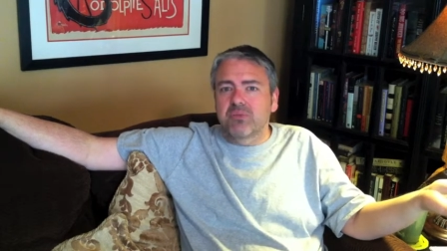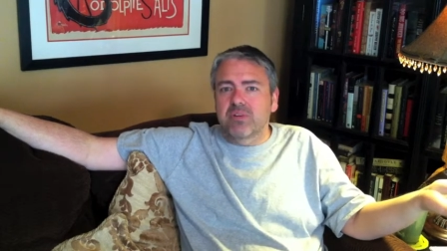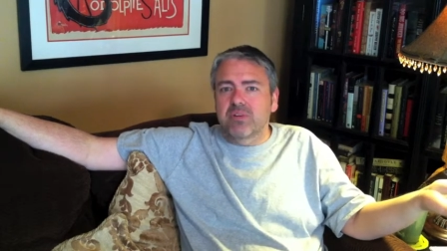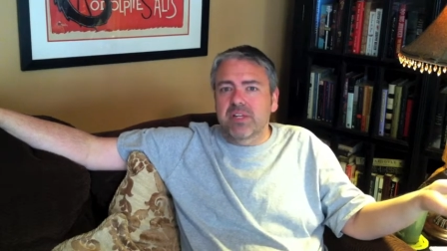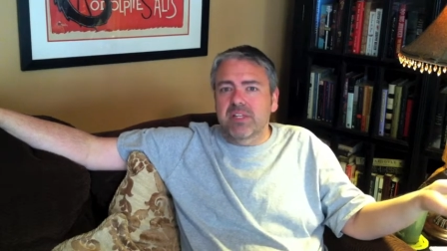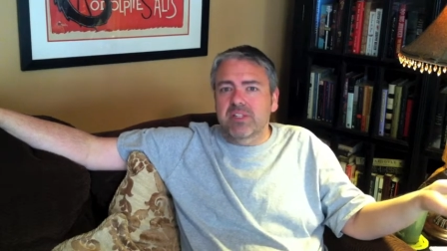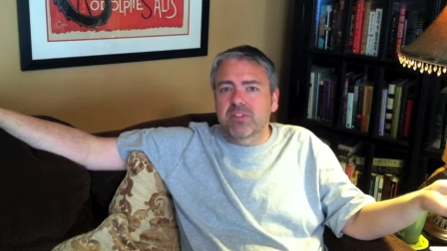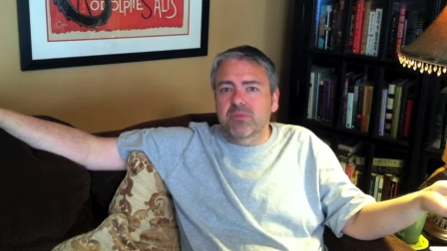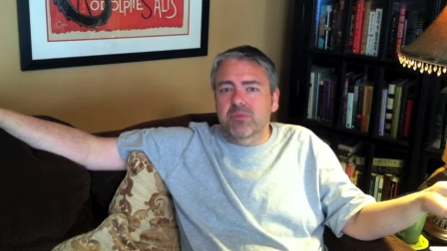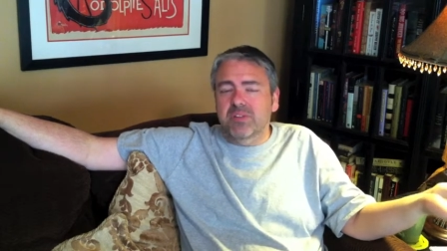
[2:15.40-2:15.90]

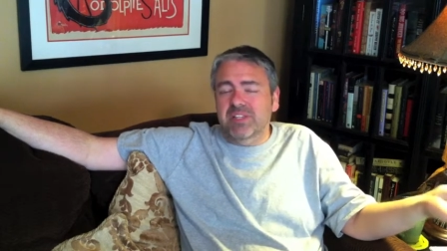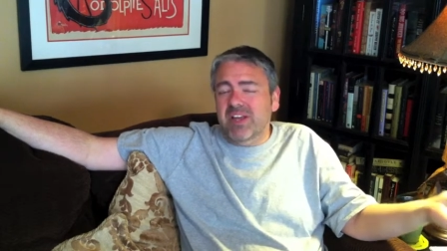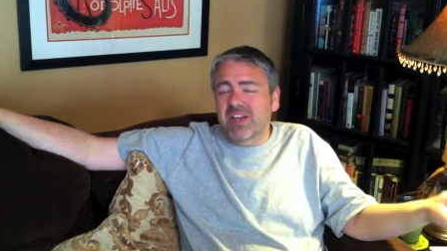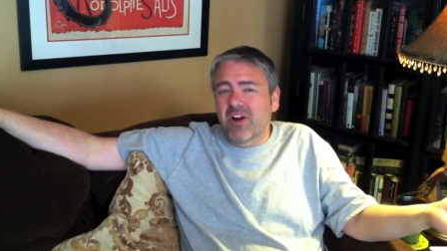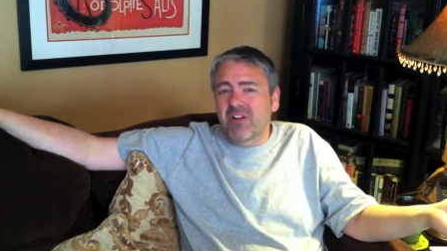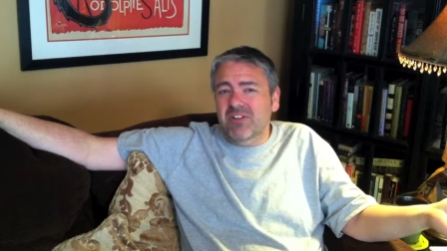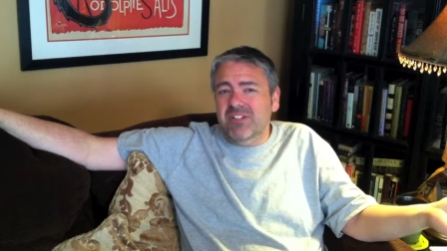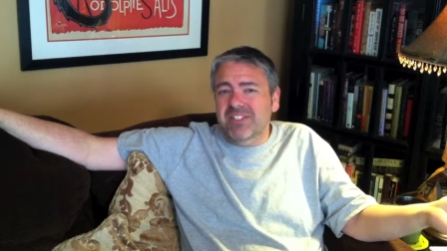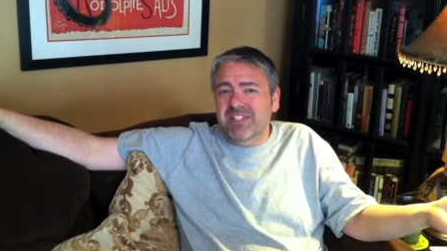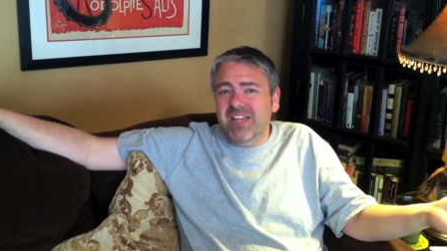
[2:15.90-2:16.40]
it's really
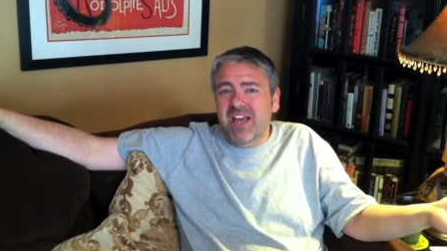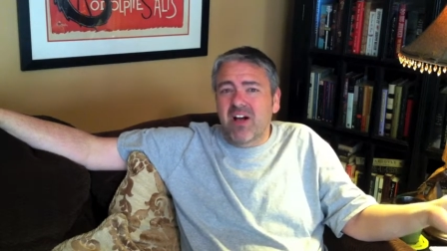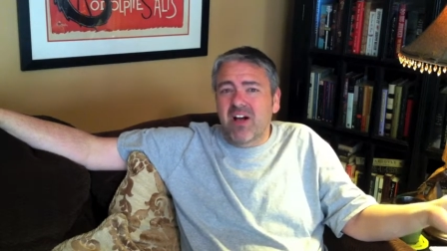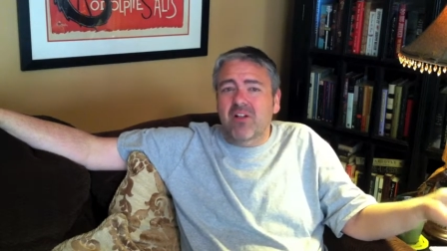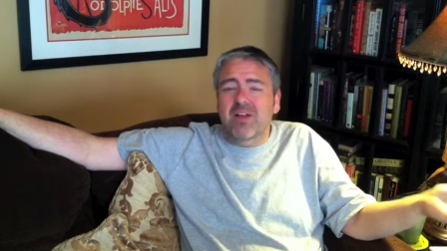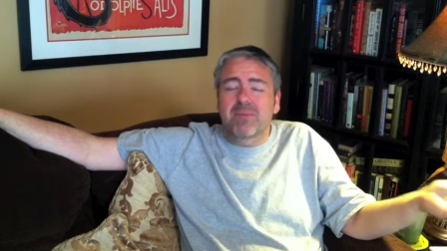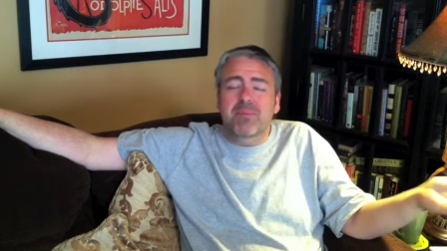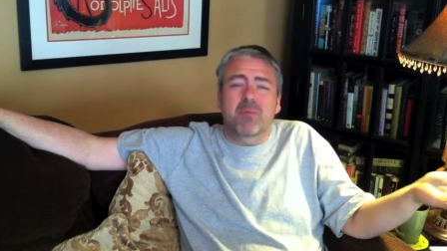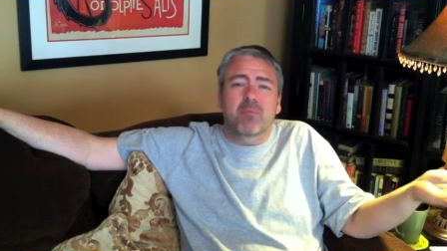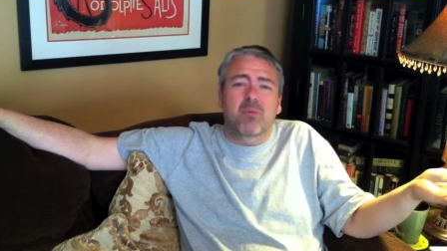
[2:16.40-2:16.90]
hard to tell.
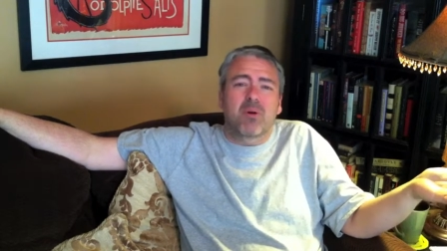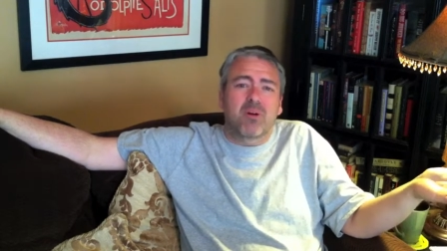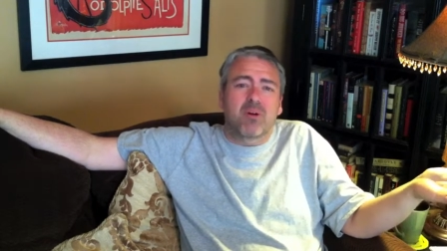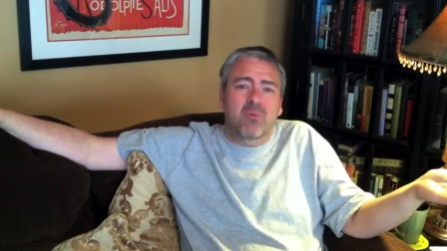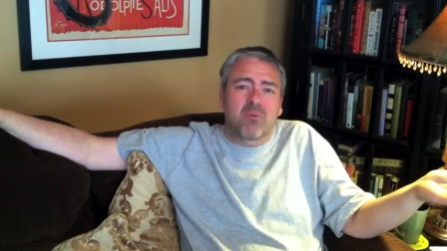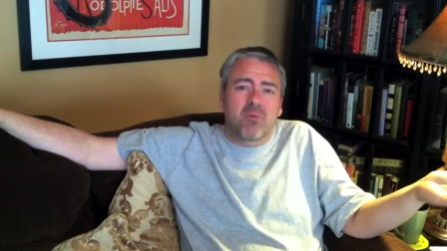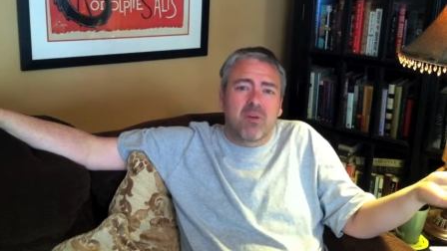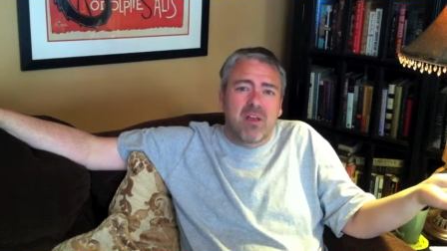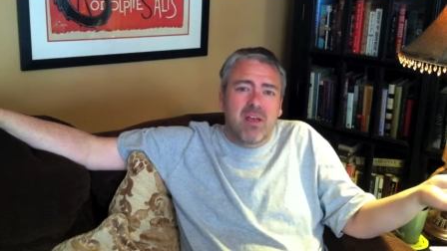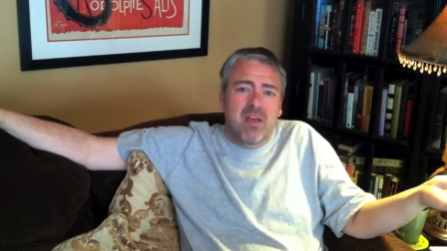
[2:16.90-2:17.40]
I mean, we're
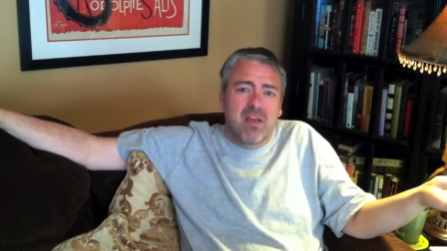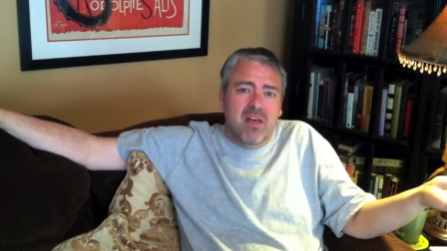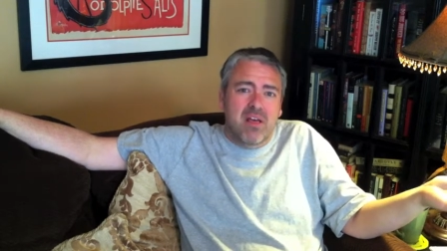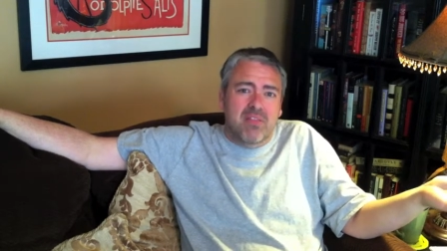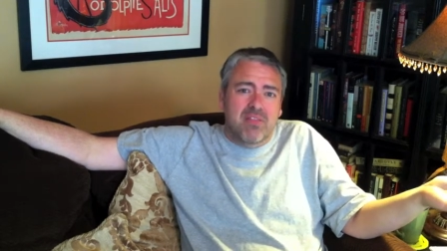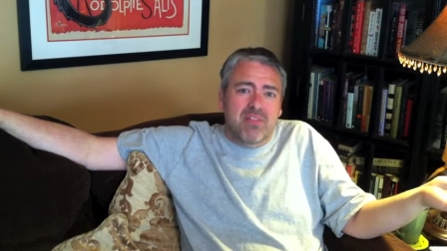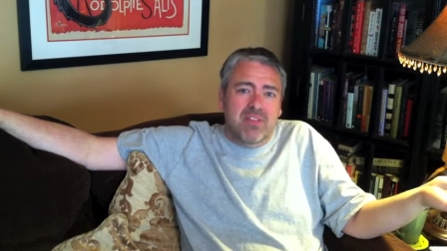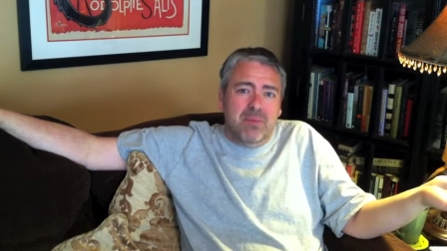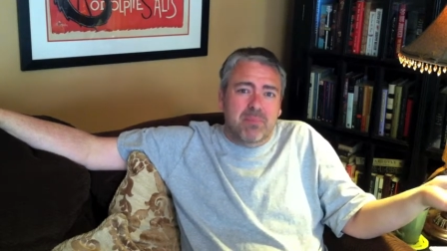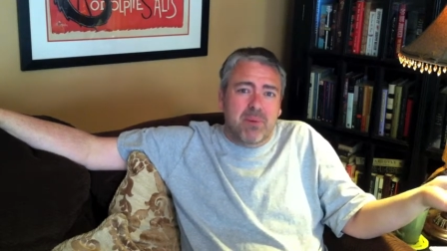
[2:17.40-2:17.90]

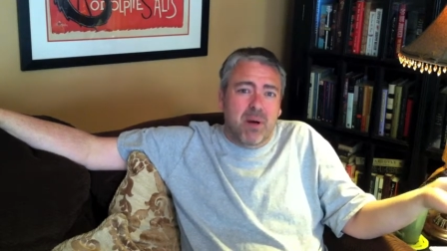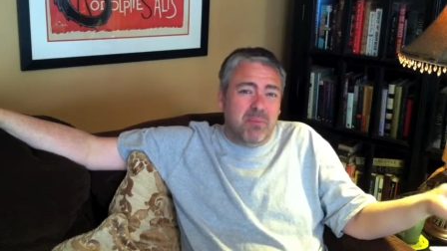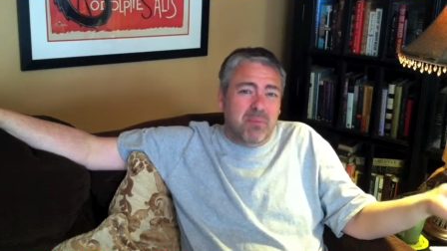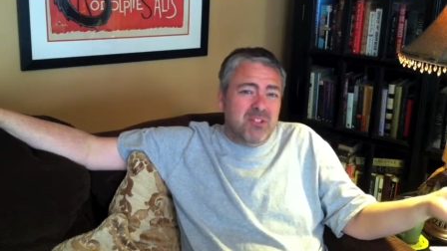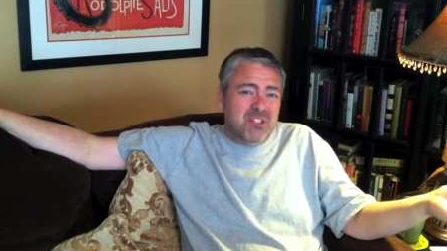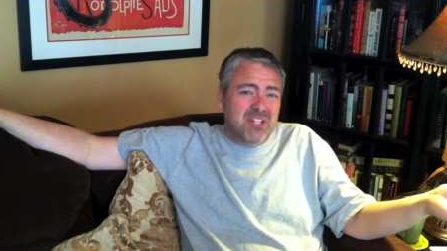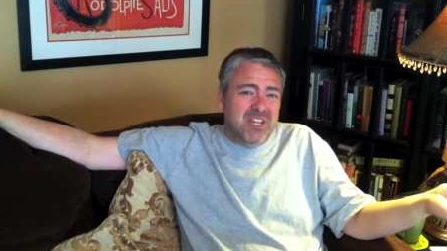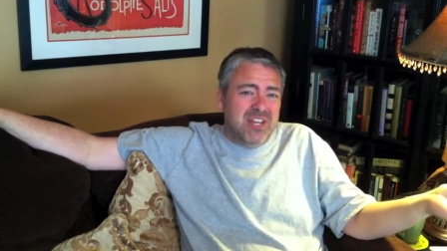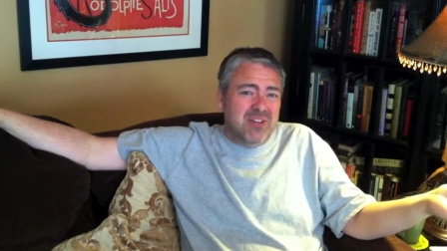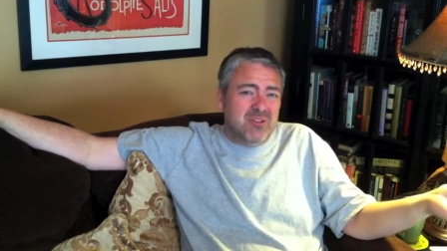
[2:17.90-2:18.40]
the
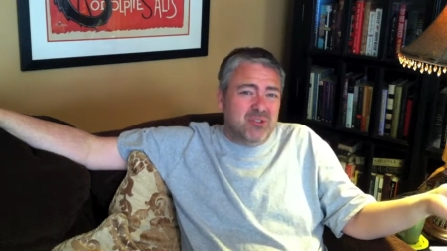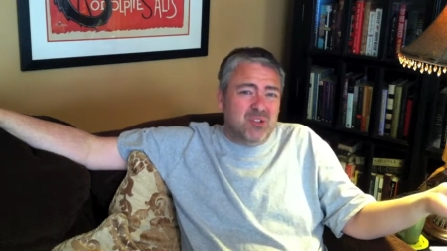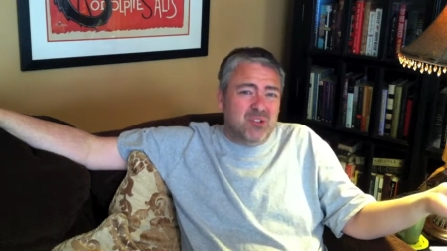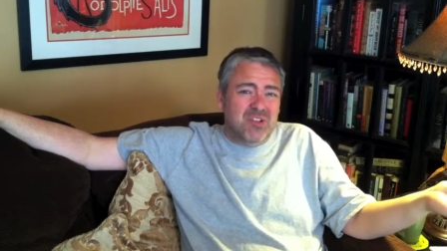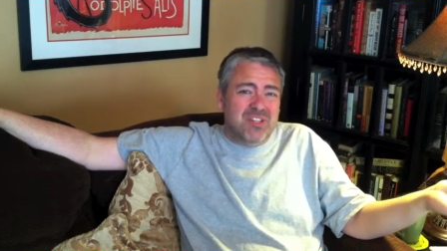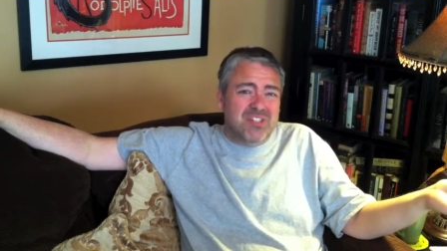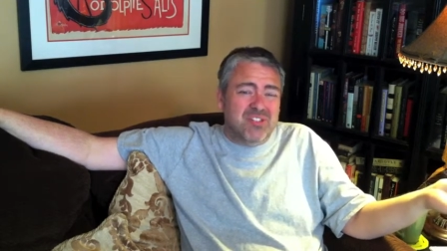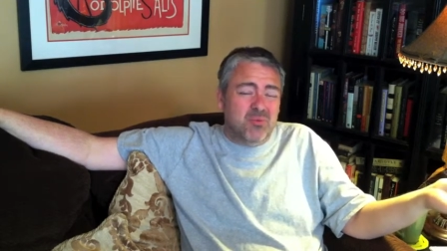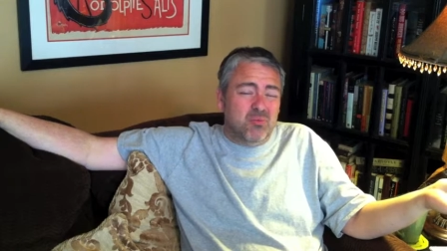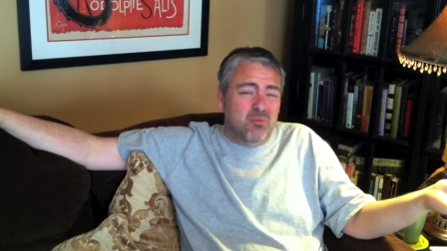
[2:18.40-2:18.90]
publishing
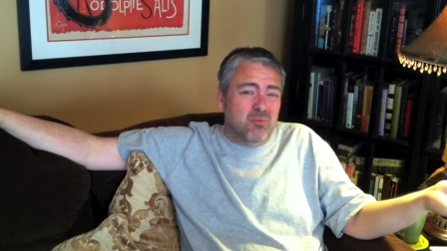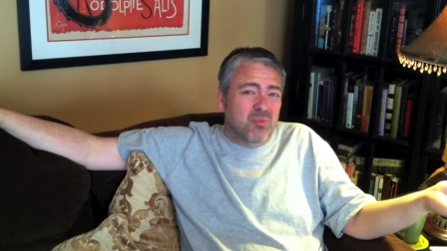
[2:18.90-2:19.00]
industry is a